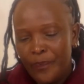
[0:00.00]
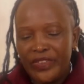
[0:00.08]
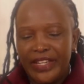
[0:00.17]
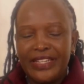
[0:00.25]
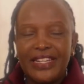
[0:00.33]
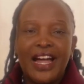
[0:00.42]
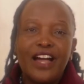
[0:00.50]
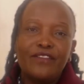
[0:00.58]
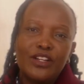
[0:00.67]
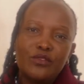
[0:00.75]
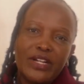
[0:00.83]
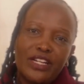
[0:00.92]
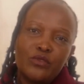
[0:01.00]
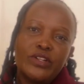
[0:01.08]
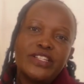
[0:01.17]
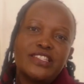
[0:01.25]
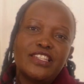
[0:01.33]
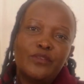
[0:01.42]
and have a look at what
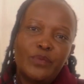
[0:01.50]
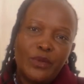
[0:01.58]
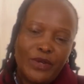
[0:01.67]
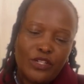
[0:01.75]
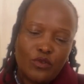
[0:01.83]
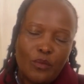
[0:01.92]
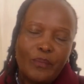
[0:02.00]
is in paper 2.